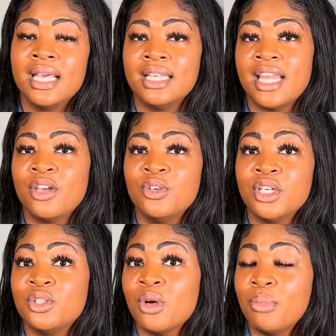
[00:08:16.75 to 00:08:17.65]
Now, you
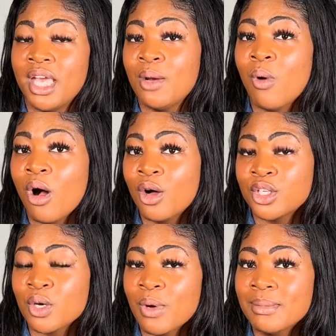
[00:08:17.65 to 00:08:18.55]
can do a paywall on
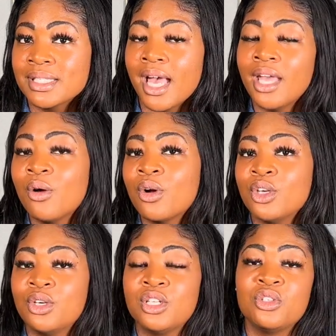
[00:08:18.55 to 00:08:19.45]
your website, or
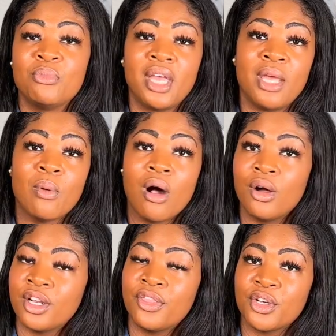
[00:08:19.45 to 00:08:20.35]
you can do paywall
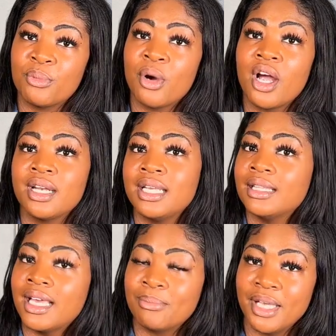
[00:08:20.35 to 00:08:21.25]
on a third party
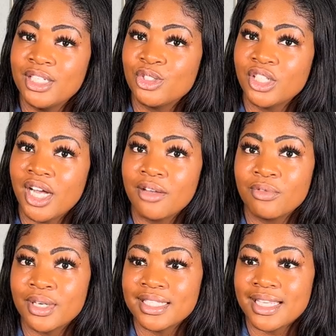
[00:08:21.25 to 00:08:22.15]
like Patreon,
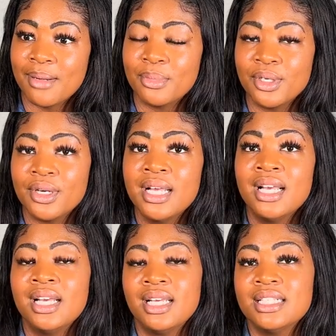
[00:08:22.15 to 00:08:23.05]
for example.
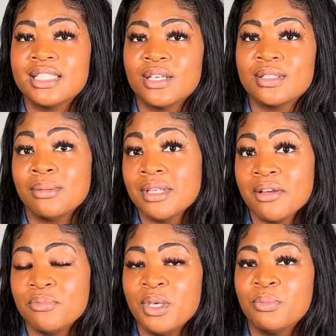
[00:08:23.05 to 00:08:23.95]
And so
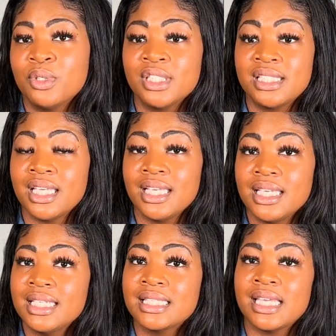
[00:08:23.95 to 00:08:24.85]
sometimes people
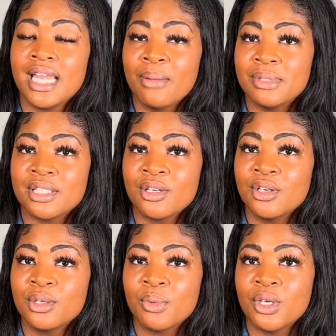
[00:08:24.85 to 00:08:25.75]
tease an
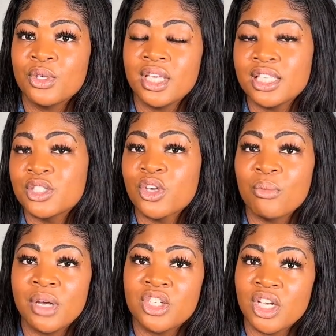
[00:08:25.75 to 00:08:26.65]
episode where you can get so
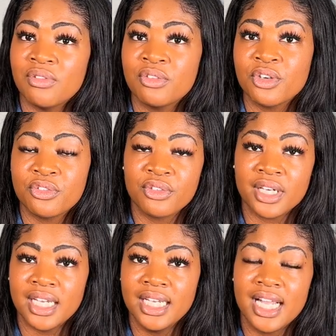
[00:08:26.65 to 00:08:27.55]
much of it for
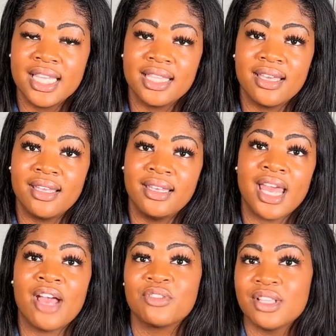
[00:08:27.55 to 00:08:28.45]
free. And then
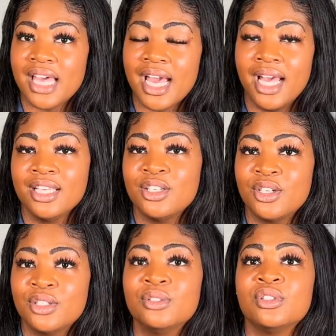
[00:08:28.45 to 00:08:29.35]
after that,
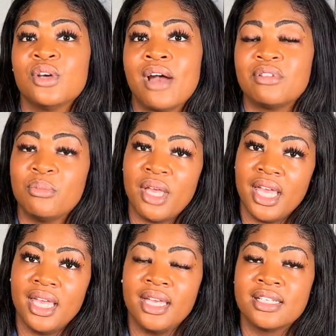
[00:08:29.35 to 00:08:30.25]
you have to
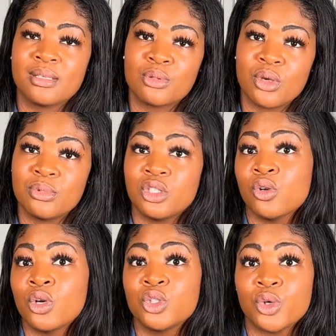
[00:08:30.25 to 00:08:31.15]
pay a subscription
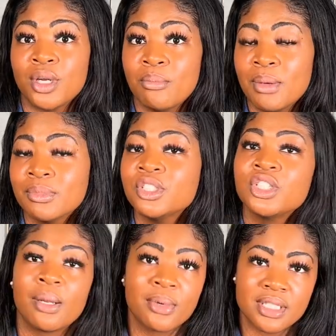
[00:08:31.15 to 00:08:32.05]
or join a
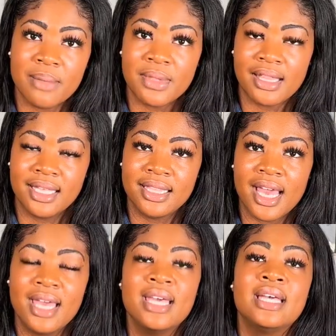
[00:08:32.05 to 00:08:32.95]
membership or something like
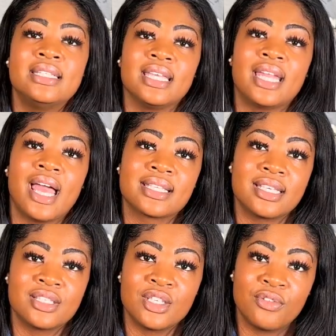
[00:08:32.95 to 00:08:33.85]
that to get
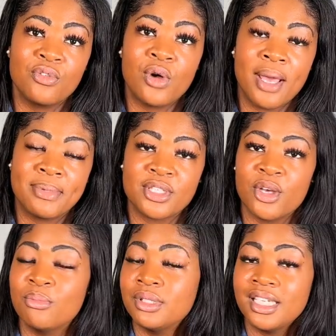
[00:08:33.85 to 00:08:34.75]
access to the full episode.
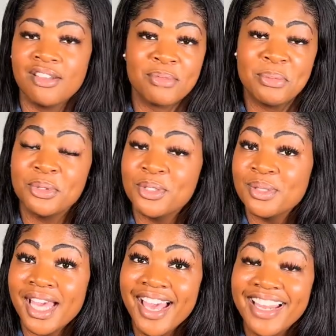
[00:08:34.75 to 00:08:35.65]
Plenty of people do
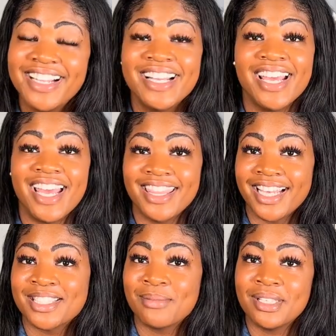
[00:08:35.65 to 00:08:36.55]
that. And
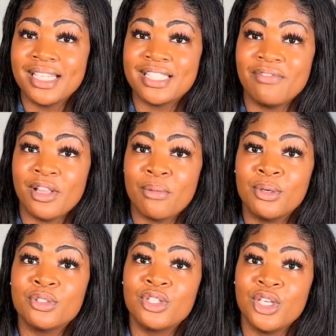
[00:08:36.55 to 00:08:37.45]
that's something that's
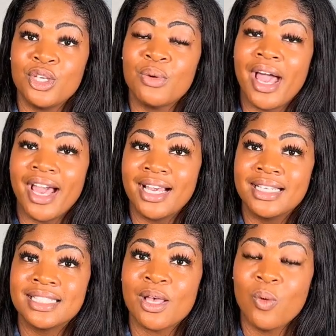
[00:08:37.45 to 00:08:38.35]
available to you
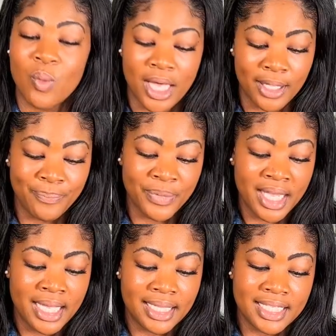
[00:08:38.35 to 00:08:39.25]
as well.
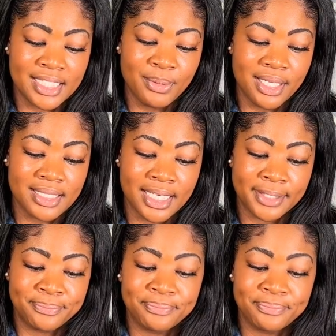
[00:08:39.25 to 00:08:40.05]
Let's see what else here.